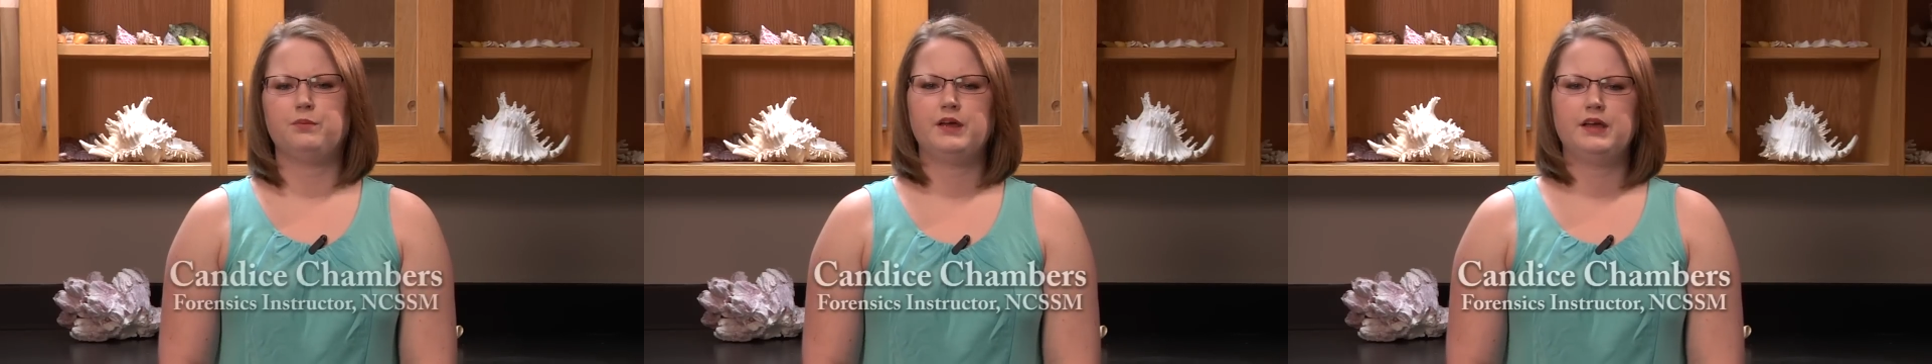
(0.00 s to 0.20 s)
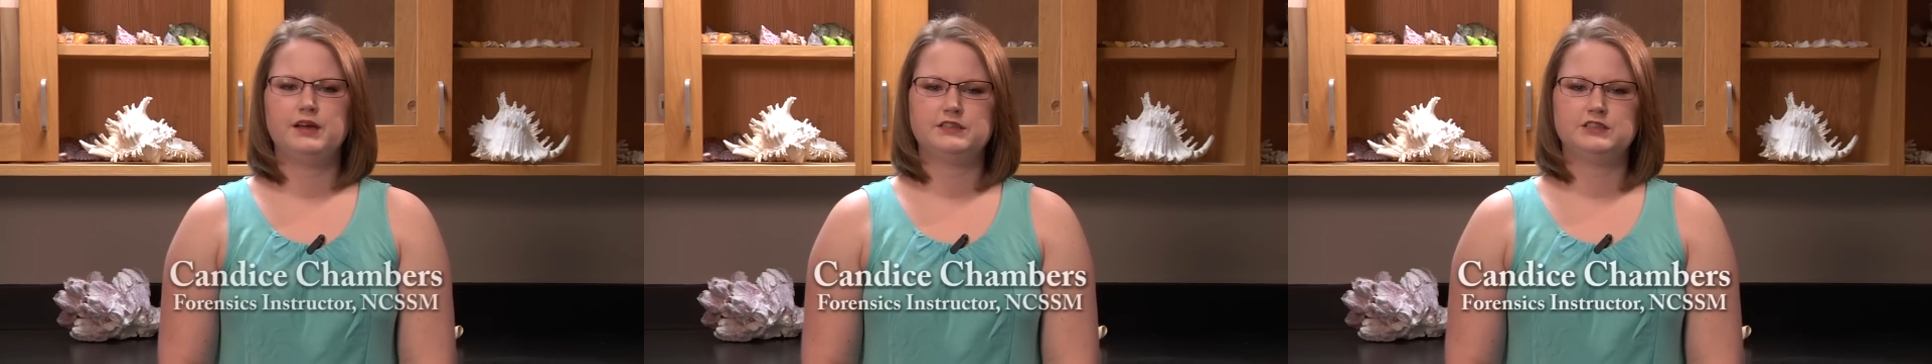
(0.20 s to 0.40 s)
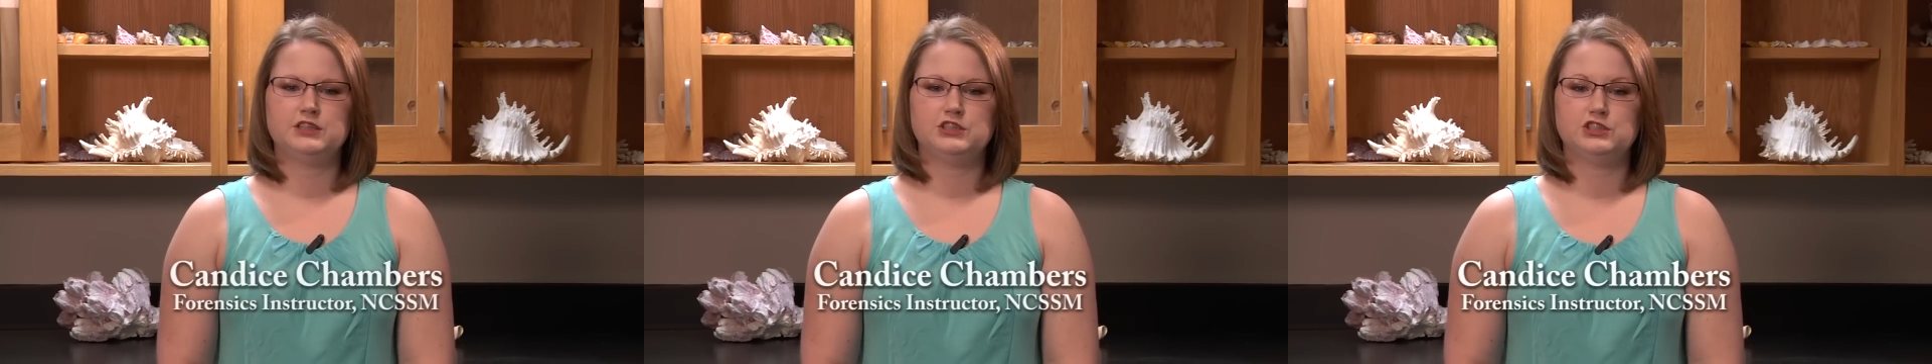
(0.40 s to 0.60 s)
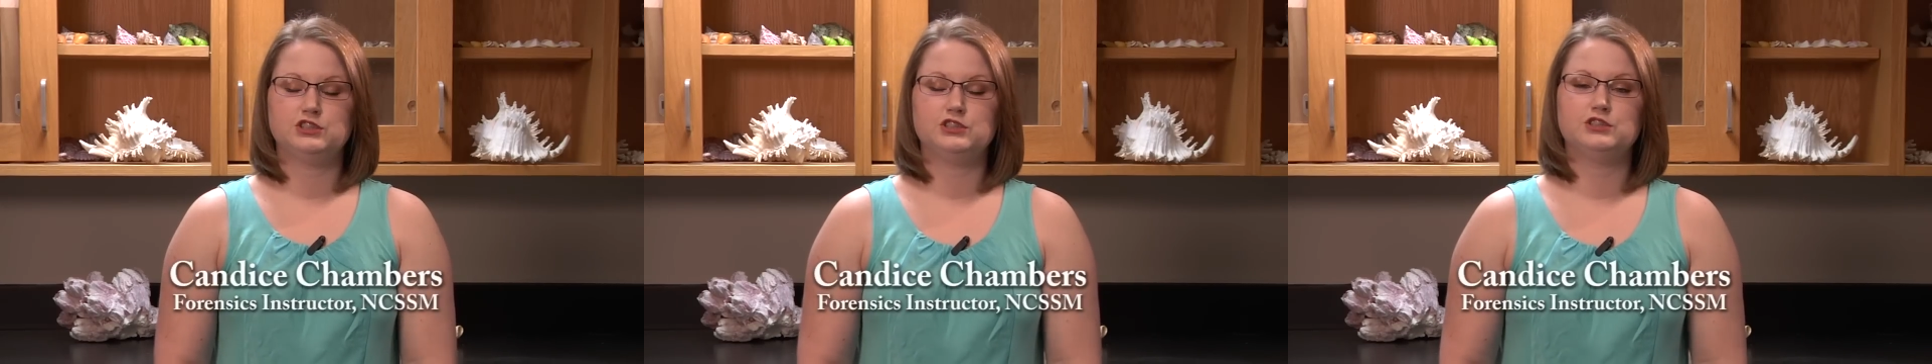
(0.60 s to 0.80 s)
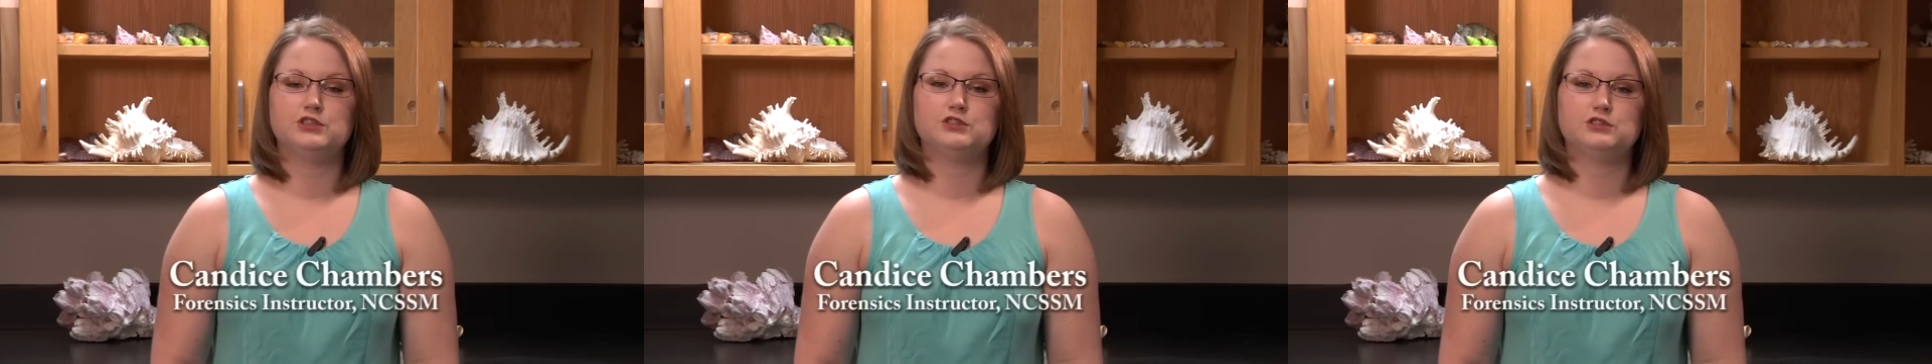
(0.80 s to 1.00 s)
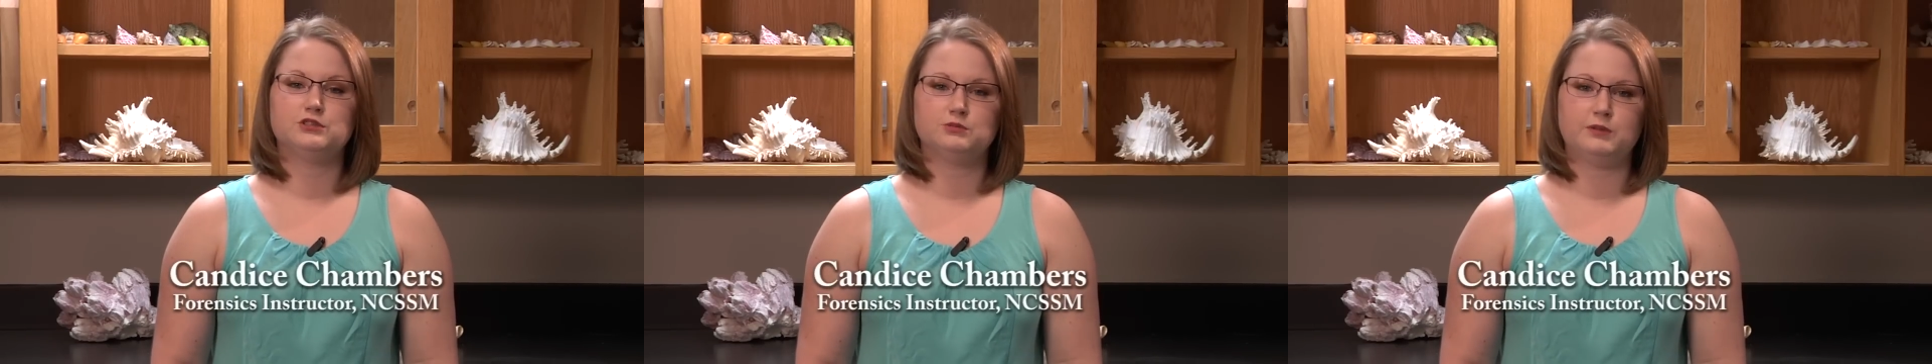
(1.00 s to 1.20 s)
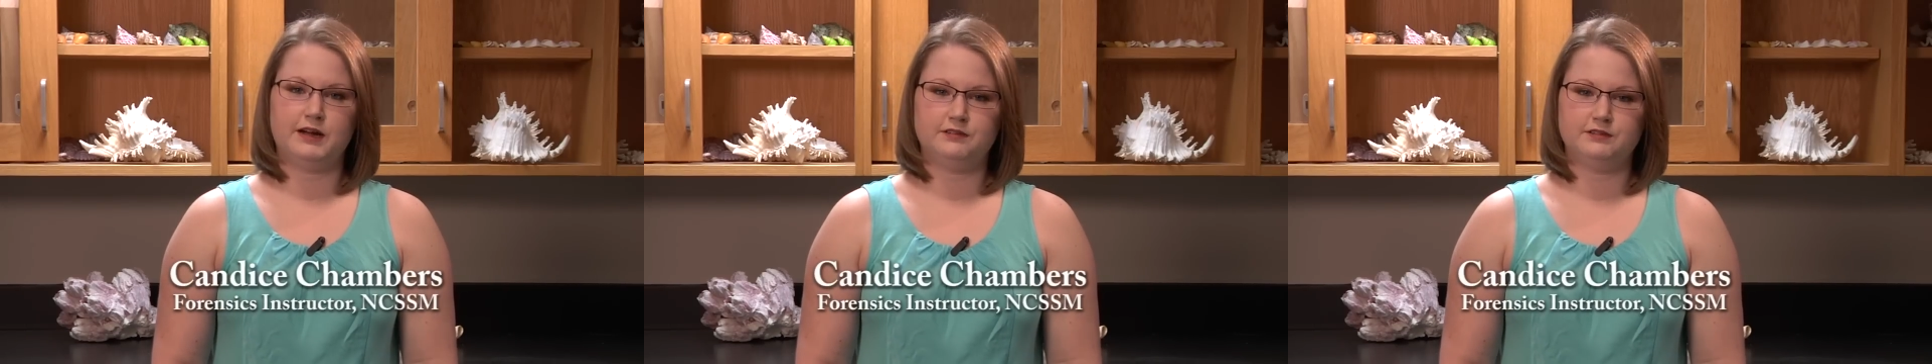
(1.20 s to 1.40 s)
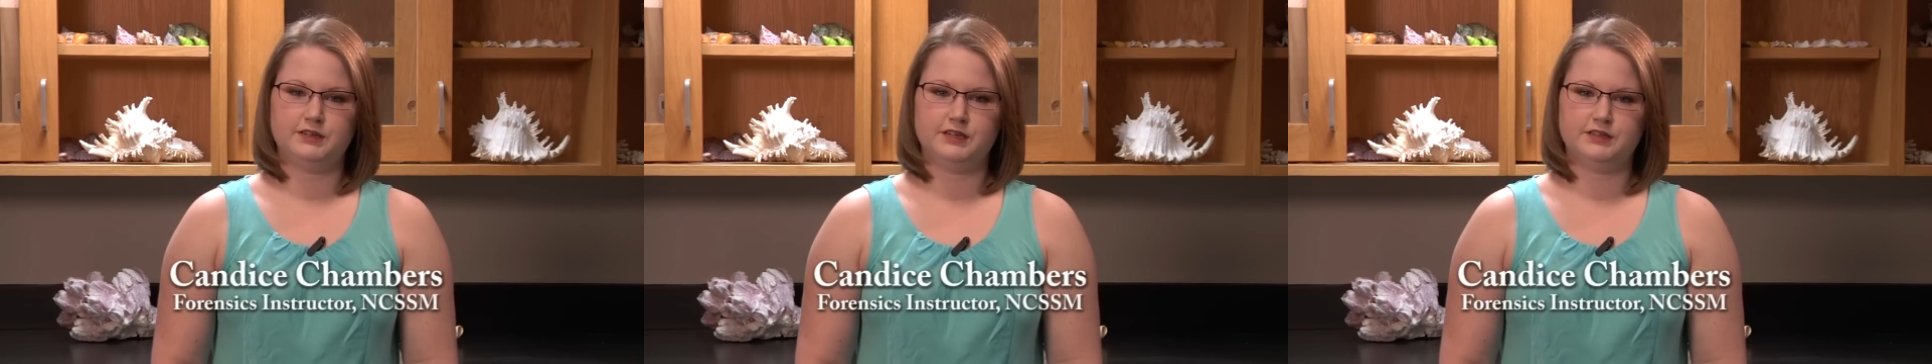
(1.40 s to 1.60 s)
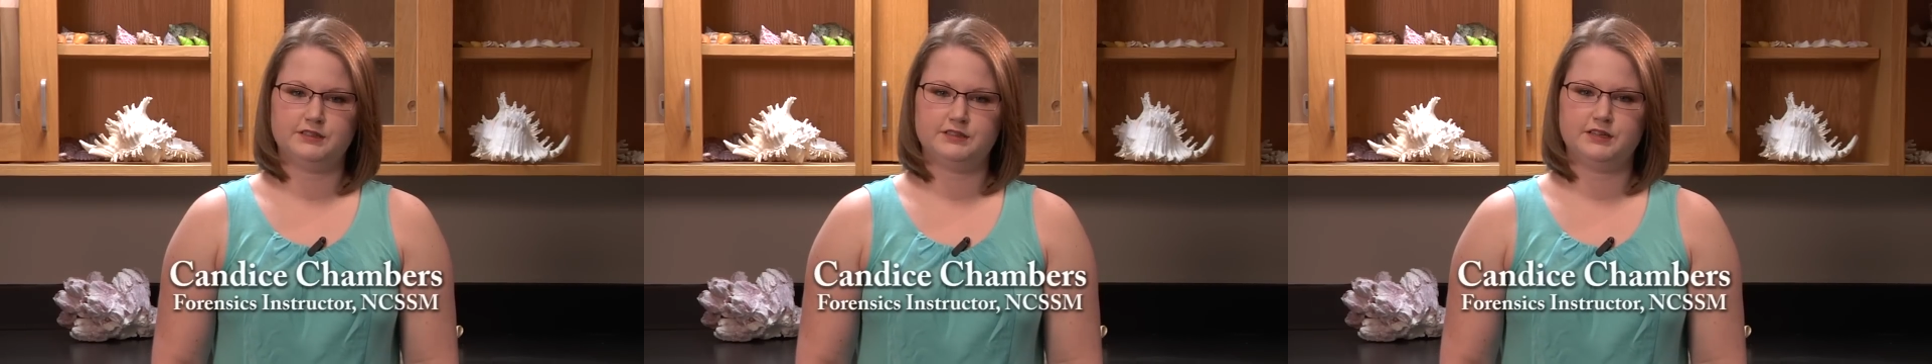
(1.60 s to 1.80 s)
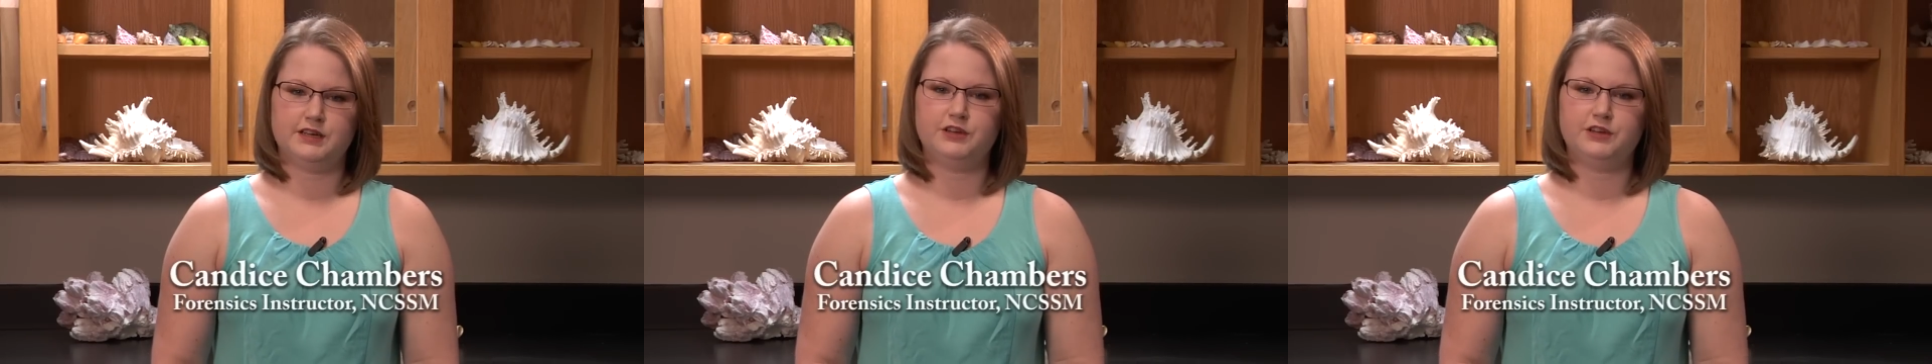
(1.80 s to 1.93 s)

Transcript: paying attention to your surroundings